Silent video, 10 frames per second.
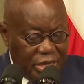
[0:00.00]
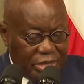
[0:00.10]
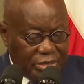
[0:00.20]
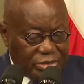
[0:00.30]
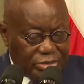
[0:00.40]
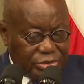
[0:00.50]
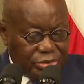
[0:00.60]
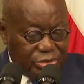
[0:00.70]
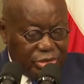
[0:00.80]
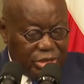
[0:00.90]
is
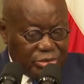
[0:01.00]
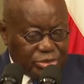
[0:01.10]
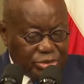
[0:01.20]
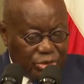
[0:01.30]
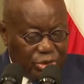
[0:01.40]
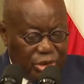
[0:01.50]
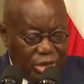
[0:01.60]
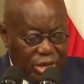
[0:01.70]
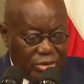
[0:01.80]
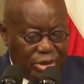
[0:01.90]
to ensure
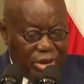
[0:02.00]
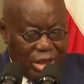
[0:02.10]
and